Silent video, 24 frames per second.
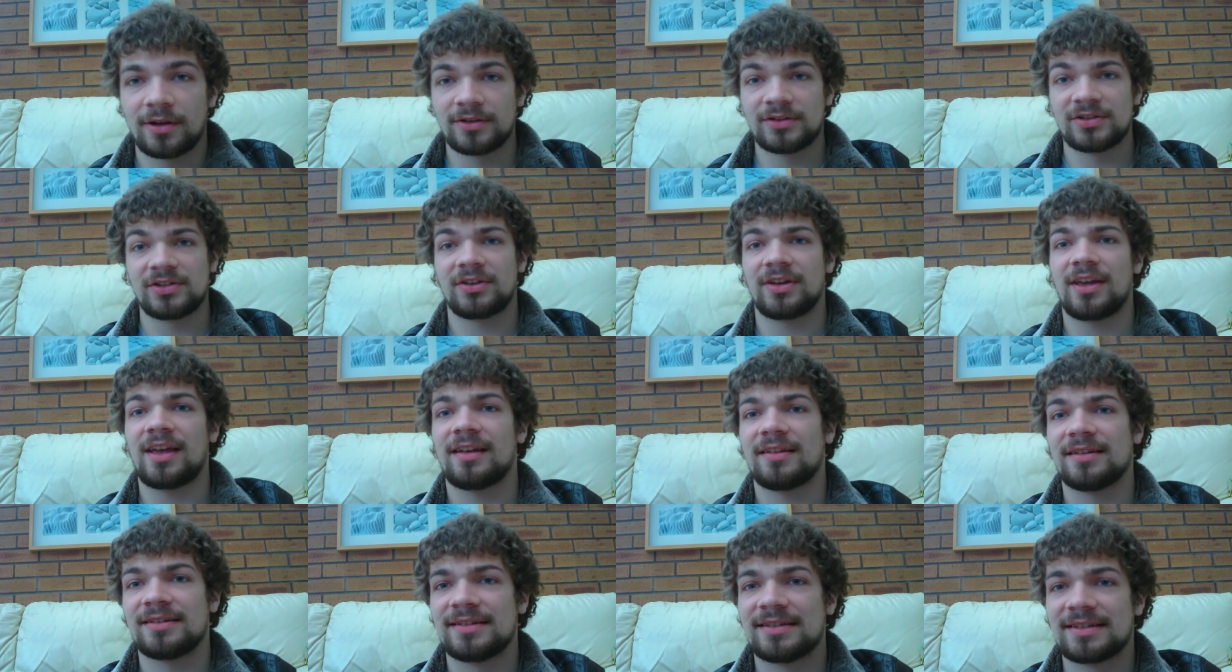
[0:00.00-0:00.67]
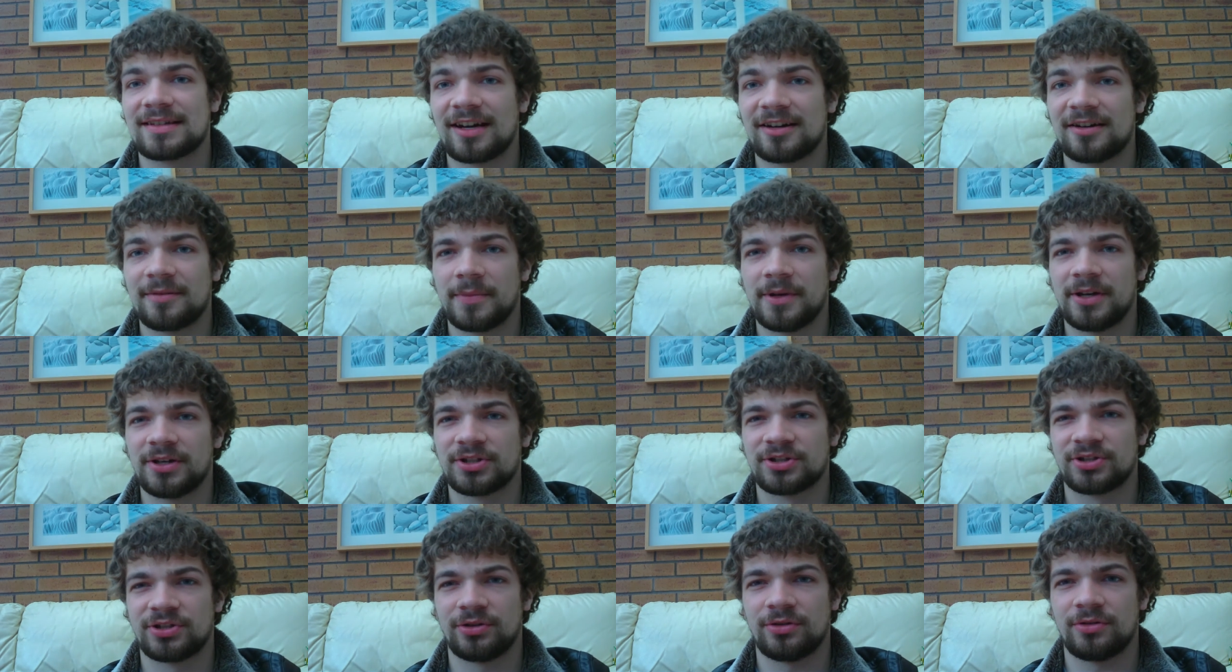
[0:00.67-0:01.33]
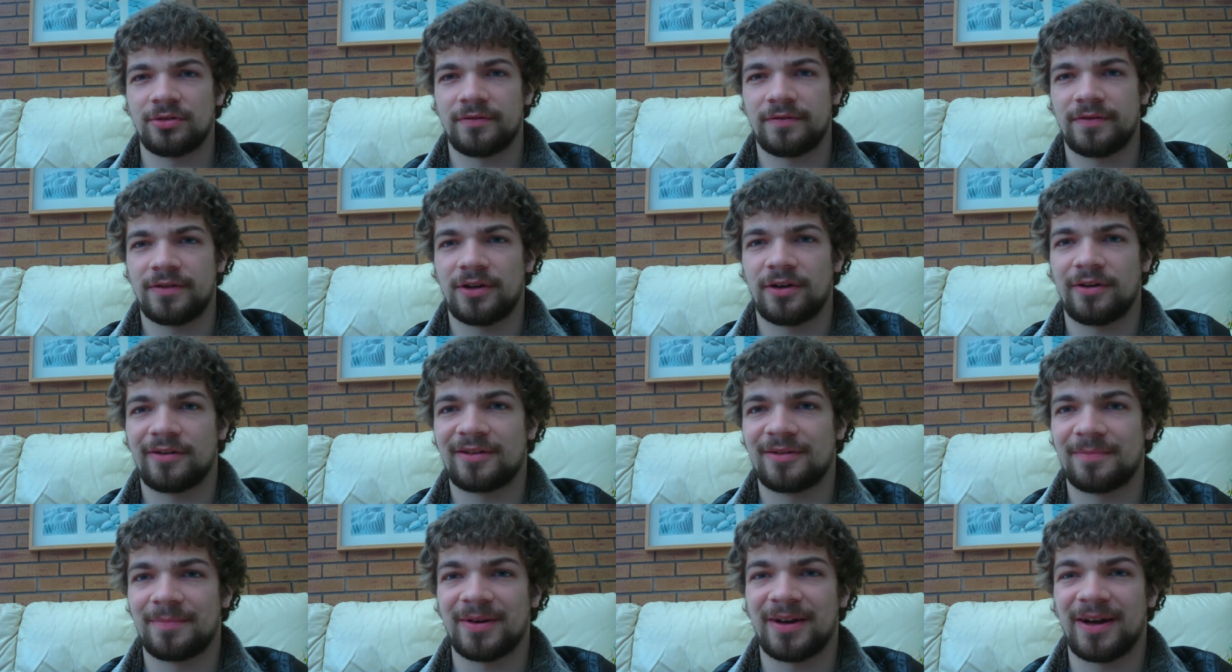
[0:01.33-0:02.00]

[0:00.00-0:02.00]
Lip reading: So yeah, this has kind of been a short vlog,